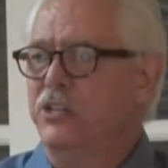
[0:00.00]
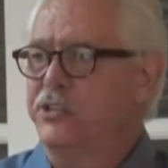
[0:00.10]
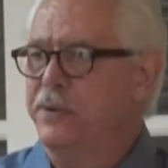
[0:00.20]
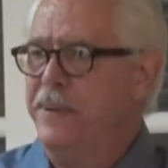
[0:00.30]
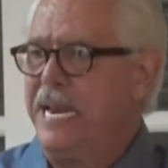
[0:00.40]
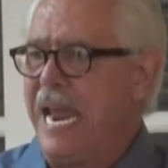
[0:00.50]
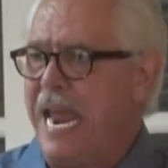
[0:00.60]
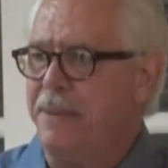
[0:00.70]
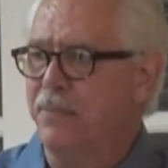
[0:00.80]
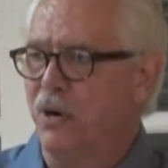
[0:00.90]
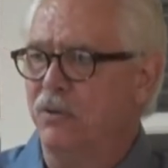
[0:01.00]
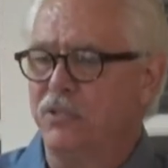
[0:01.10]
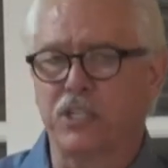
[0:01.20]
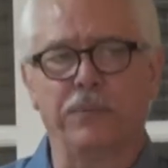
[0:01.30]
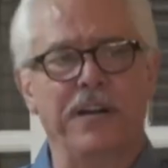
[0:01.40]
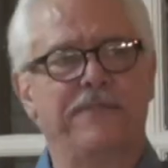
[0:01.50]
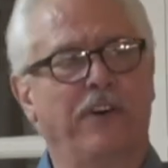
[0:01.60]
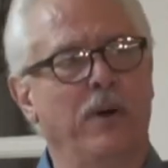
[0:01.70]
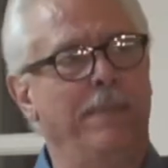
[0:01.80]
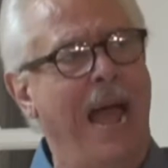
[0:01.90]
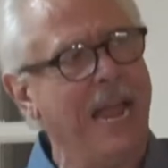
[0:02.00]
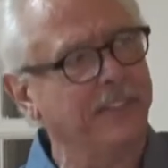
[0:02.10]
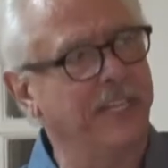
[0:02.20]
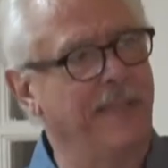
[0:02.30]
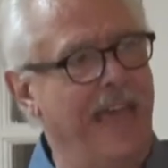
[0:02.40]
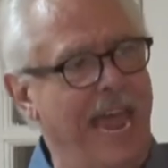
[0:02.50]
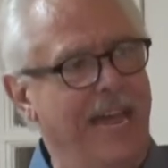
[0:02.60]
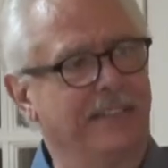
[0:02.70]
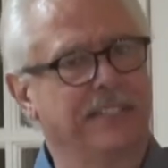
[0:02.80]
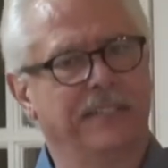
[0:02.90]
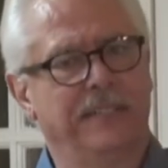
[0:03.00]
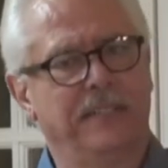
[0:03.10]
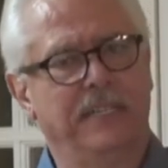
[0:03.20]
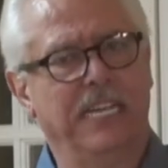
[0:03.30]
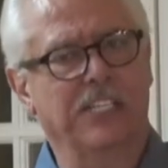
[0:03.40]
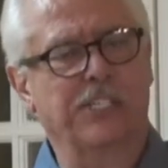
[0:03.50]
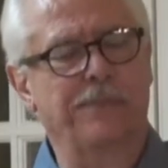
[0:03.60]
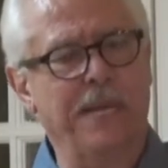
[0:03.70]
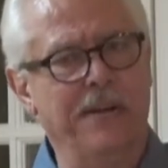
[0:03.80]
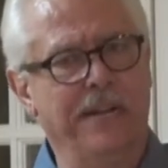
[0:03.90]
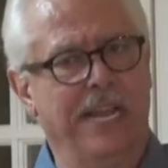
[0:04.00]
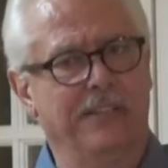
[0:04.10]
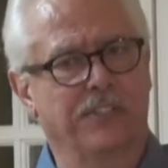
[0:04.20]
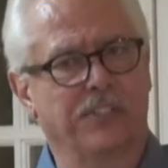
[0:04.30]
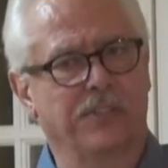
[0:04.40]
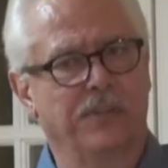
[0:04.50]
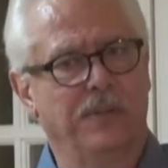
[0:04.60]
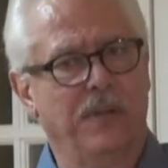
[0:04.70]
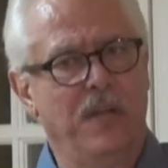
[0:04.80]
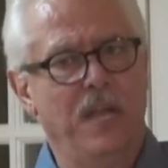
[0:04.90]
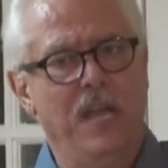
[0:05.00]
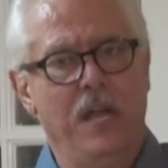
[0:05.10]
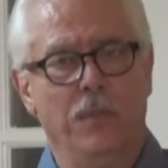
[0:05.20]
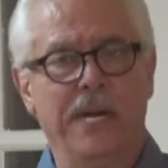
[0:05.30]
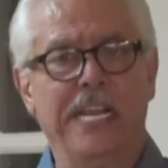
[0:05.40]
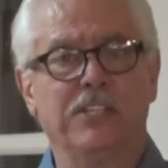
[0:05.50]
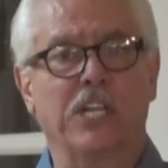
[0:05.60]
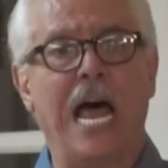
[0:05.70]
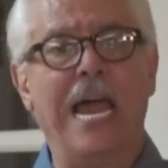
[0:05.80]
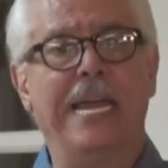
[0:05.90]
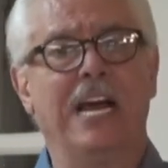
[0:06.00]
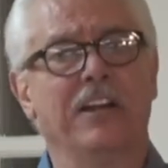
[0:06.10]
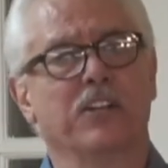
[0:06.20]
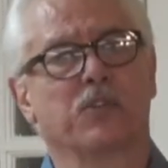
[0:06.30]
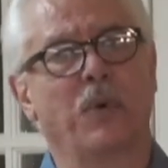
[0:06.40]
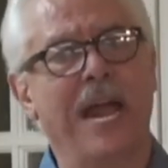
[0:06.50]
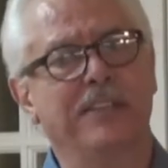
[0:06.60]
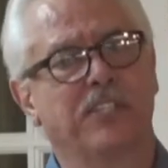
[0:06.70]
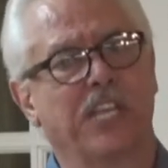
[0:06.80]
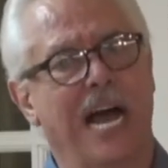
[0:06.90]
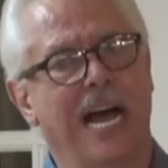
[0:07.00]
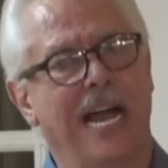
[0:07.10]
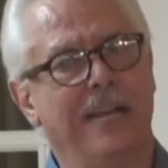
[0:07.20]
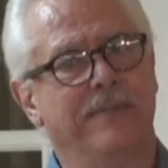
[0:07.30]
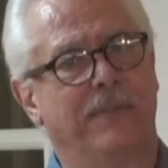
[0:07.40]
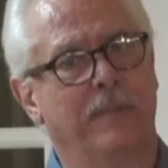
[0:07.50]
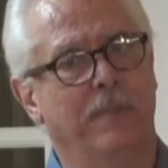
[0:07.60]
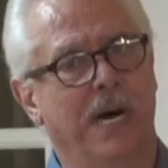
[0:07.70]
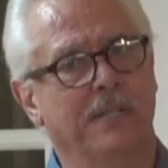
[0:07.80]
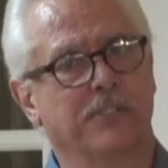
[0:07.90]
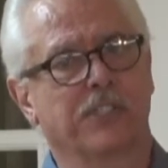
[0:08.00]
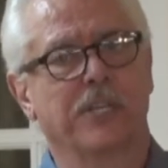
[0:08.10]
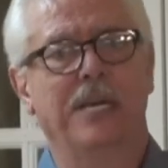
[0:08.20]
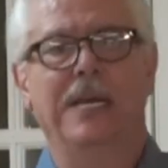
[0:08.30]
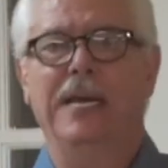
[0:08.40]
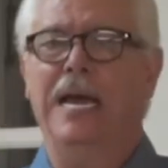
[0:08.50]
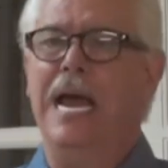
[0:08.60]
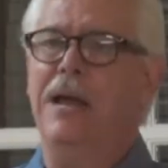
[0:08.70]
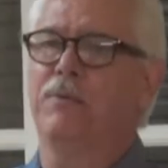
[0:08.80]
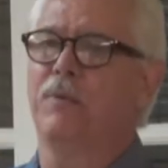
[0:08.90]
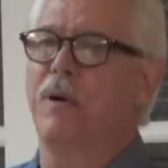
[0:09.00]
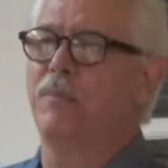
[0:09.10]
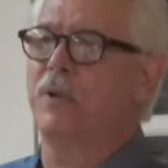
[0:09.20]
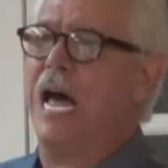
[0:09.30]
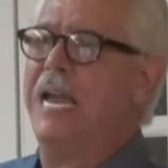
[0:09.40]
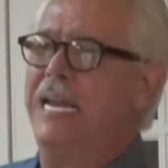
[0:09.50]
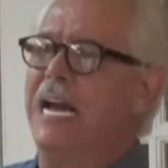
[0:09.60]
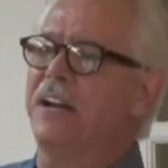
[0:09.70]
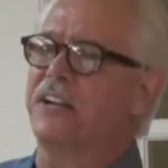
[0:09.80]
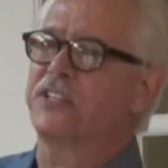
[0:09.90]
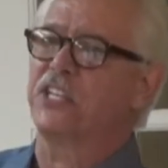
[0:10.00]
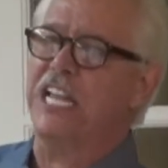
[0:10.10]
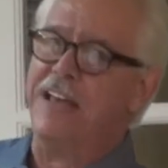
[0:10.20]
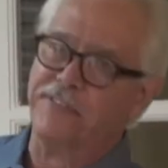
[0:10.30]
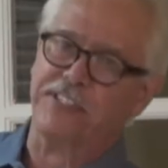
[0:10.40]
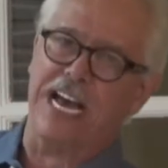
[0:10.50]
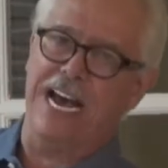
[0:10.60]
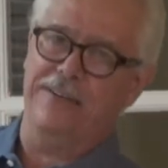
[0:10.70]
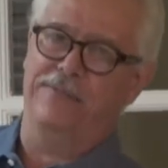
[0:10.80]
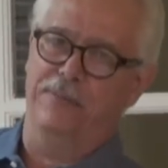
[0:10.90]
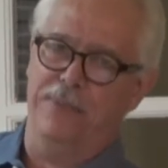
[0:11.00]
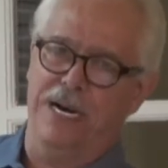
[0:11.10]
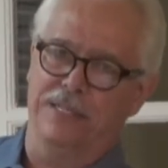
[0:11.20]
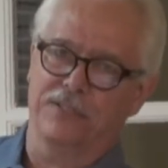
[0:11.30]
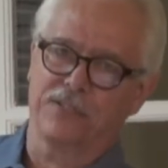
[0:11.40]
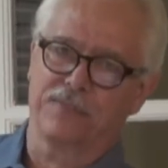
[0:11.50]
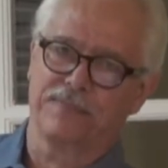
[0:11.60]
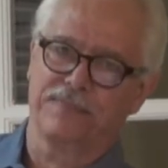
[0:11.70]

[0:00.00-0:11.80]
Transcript: to be able to refer back to that experience when he's lying on his right side for months and lying on his left side for months.